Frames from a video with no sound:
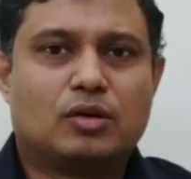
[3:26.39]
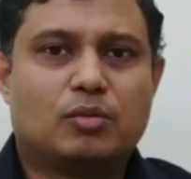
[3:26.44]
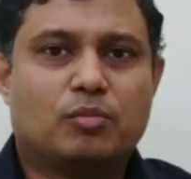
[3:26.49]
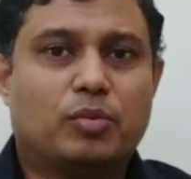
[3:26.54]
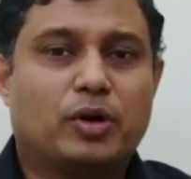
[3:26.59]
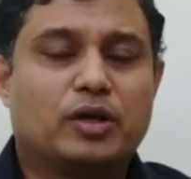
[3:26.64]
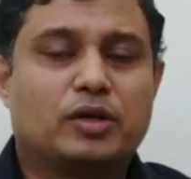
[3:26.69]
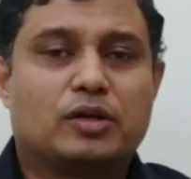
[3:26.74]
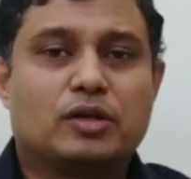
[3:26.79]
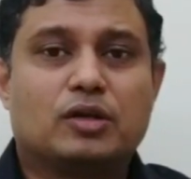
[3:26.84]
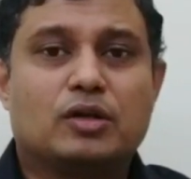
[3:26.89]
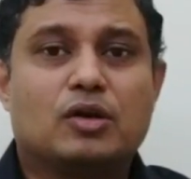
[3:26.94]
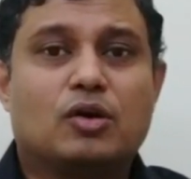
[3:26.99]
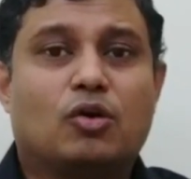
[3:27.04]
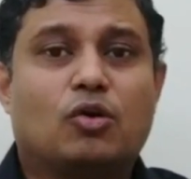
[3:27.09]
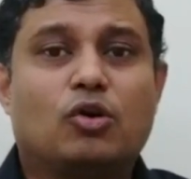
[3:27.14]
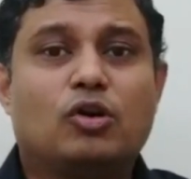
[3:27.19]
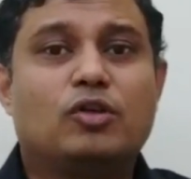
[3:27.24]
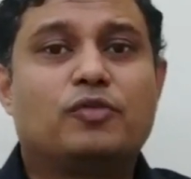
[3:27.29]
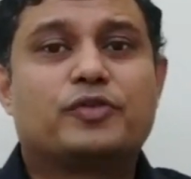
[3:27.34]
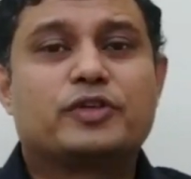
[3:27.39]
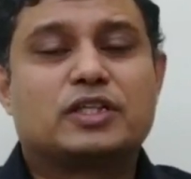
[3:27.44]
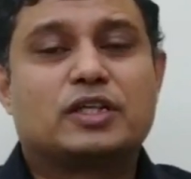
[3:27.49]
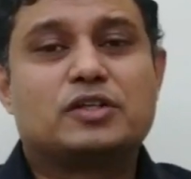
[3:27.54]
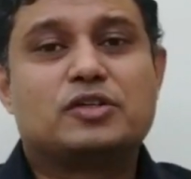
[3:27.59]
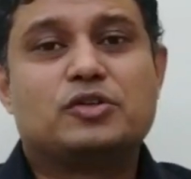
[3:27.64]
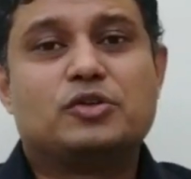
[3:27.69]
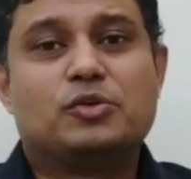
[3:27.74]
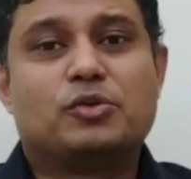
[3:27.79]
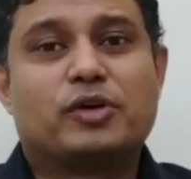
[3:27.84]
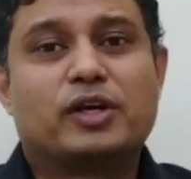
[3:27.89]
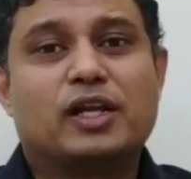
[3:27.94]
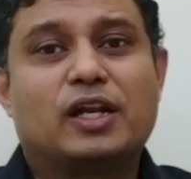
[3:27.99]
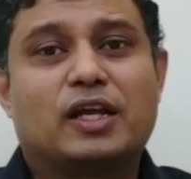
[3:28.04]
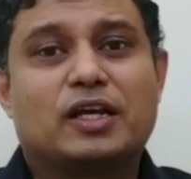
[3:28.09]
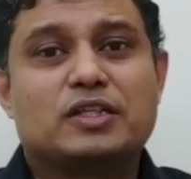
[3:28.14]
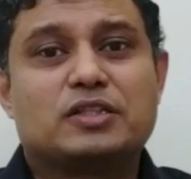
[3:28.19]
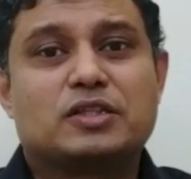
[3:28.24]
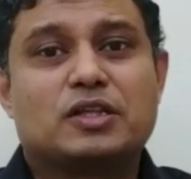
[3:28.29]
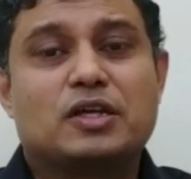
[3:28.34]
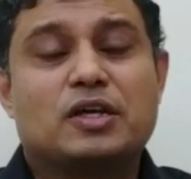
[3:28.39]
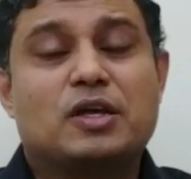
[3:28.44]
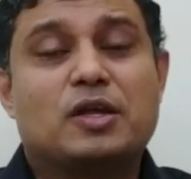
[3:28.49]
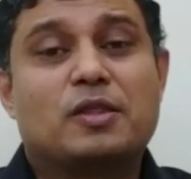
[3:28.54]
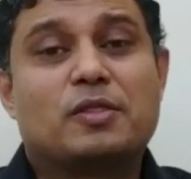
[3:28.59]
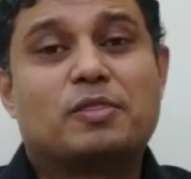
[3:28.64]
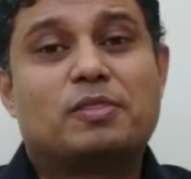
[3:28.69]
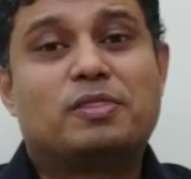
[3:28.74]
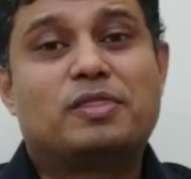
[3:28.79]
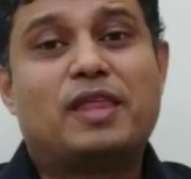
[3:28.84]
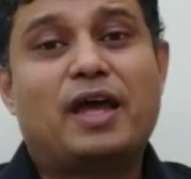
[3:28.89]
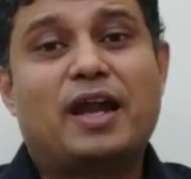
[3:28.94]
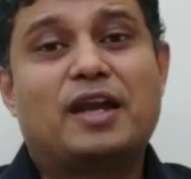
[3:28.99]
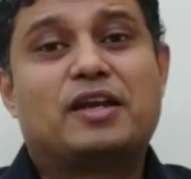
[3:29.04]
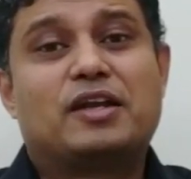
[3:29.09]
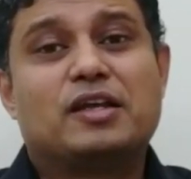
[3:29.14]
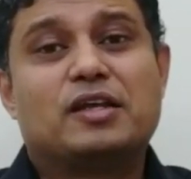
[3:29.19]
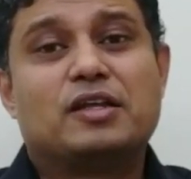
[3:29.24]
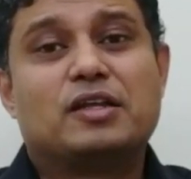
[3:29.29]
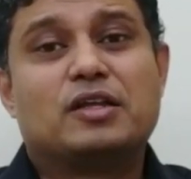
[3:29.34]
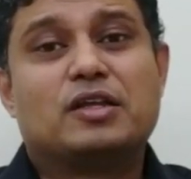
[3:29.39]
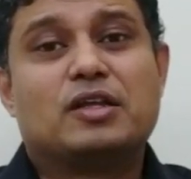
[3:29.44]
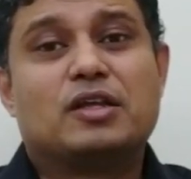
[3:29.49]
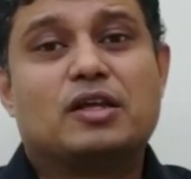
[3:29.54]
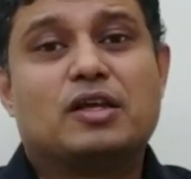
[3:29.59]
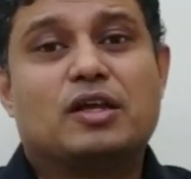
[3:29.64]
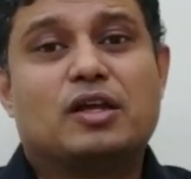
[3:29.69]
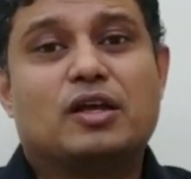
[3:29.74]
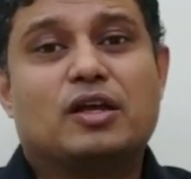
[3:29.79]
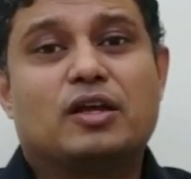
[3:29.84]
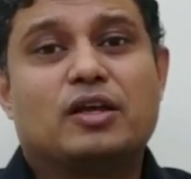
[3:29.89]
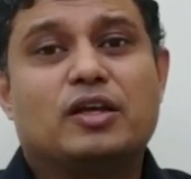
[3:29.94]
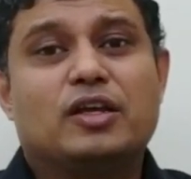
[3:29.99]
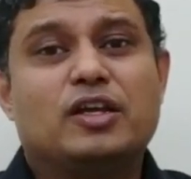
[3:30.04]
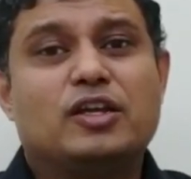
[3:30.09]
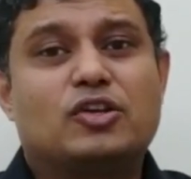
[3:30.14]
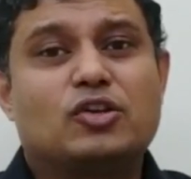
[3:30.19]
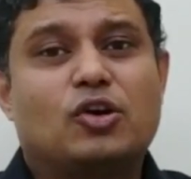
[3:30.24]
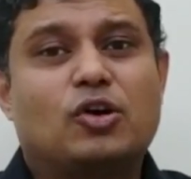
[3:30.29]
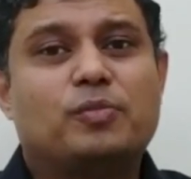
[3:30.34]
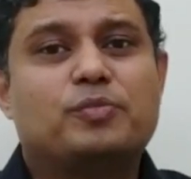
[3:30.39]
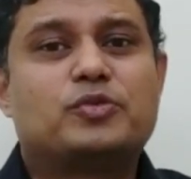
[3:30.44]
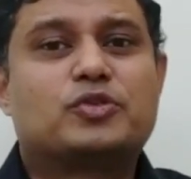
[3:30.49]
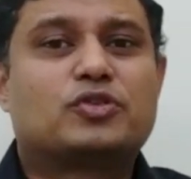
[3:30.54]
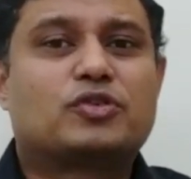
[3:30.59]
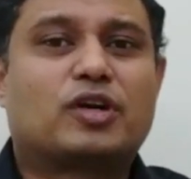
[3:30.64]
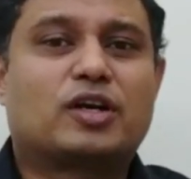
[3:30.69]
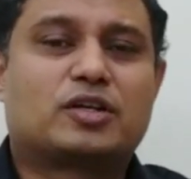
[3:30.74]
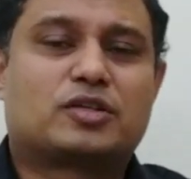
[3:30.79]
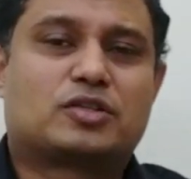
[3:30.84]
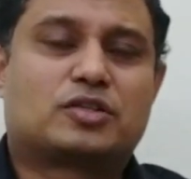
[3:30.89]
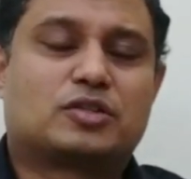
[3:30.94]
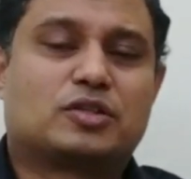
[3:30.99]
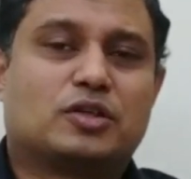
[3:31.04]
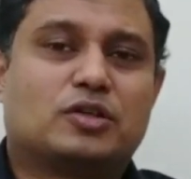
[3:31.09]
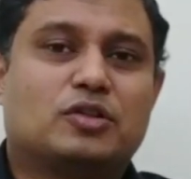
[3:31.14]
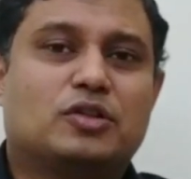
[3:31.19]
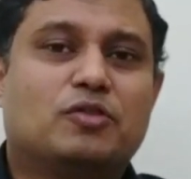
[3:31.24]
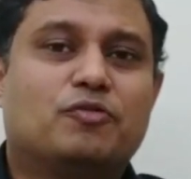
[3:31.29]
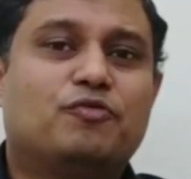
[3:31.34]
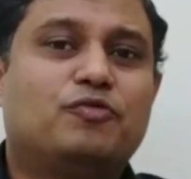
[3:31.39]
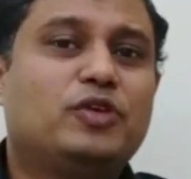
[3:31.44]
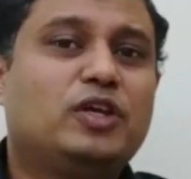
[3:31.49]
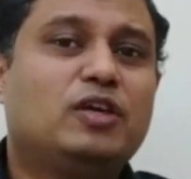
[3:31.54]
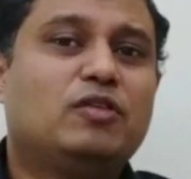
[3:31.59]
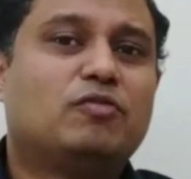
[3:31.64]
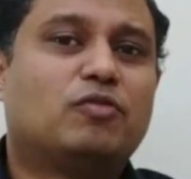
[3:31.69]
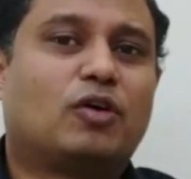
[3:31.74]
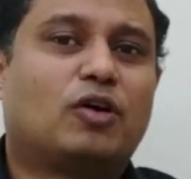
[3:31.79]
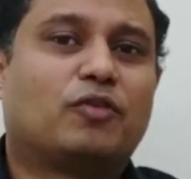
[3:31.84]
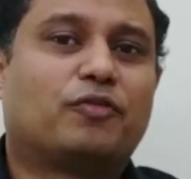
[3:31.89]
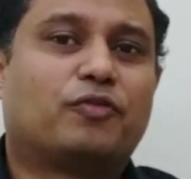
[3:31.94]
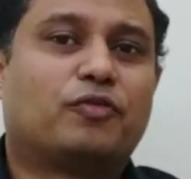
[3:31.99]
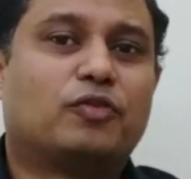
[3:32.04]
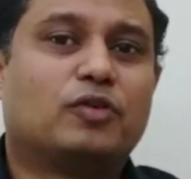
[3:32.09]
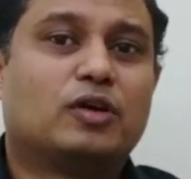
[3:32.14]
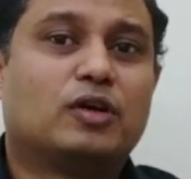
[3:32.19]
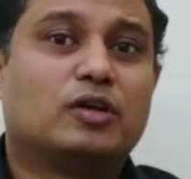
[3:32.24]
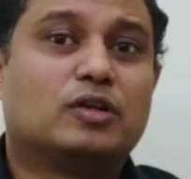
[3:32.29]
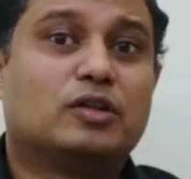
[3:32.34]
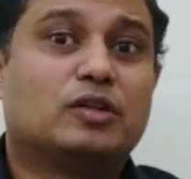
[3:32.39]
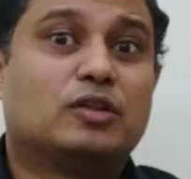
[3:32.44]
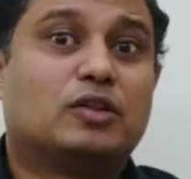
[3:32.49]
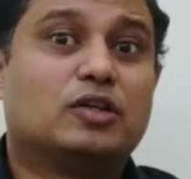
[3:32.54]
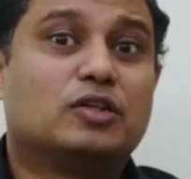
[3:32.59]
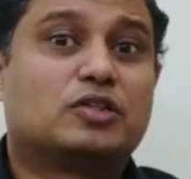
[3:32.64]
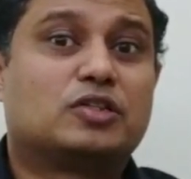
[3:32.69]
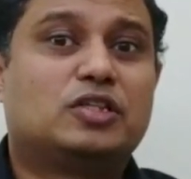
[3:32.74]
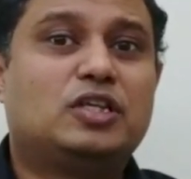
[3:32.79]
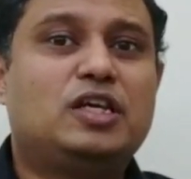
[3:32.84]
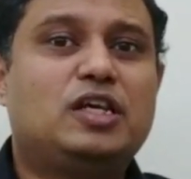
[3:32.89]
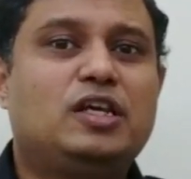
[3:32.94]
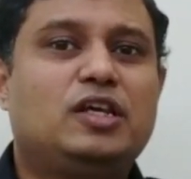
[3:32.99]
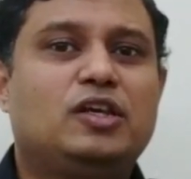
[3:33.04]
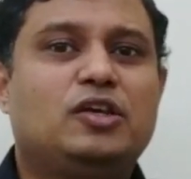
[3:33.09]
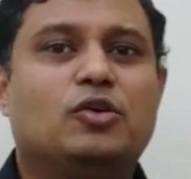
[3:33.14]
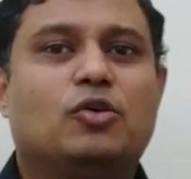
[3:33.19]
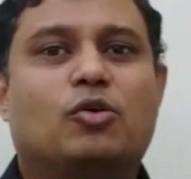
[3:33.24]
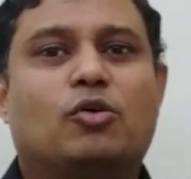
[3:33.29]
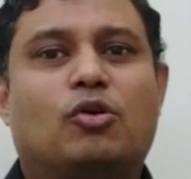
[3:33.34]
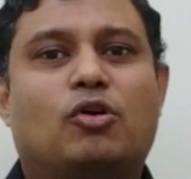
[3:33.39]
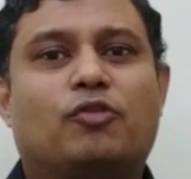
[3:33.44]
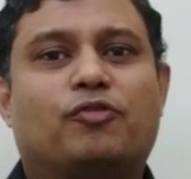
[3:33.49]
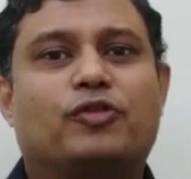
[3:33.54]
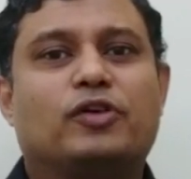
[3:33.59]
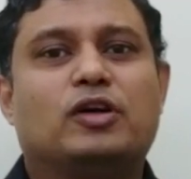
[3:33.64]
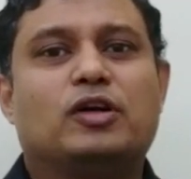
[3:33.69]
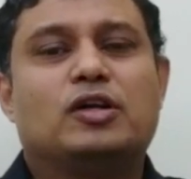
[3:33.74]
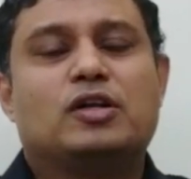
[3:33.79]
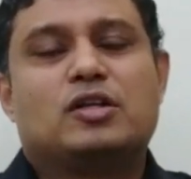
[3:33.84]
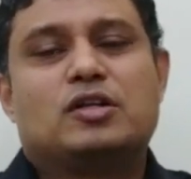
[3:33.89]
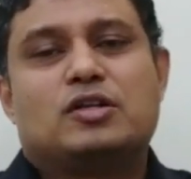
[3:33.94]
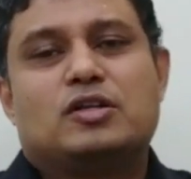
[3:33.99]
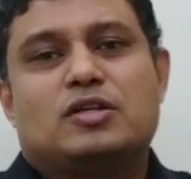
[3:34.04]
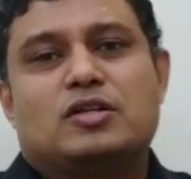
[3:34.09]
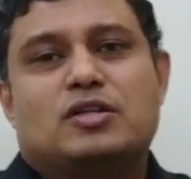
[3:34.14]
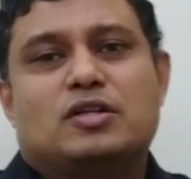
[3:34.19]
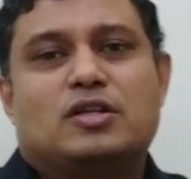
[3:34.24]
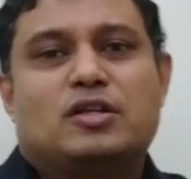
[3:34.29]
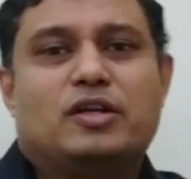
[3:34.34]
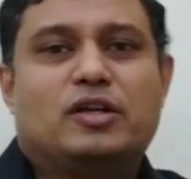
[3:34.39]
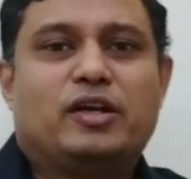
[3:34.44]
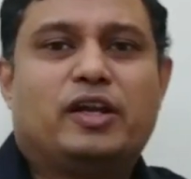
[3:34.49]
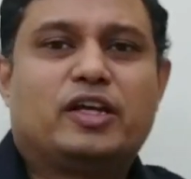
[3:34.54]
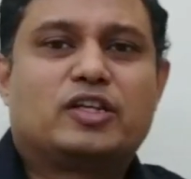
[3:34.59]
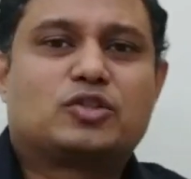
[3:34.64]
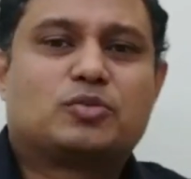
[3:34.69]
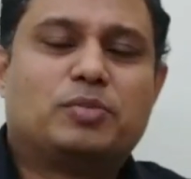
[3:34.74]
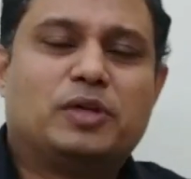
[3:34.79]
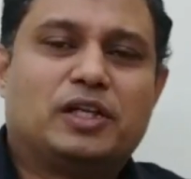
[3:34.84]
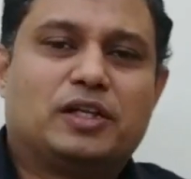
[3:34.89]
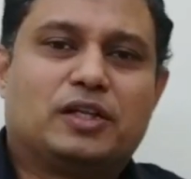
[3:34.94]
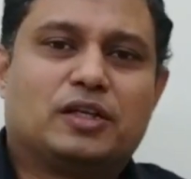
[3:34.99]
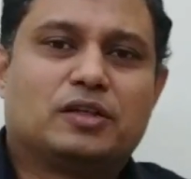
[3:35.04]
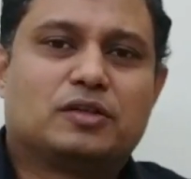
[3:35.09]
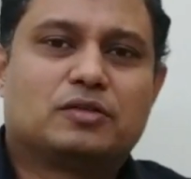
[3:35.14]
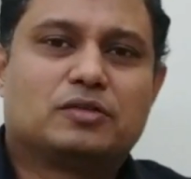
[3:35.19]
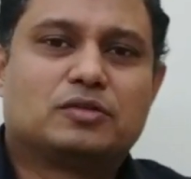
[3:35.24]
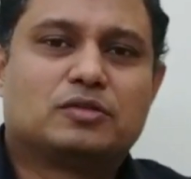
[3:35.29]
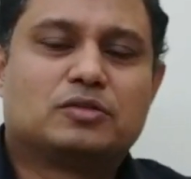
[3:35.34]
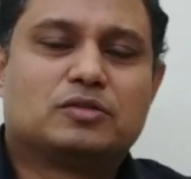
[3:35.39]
But all of a sudden you realize that it obstructs the view of the CEO of a next building,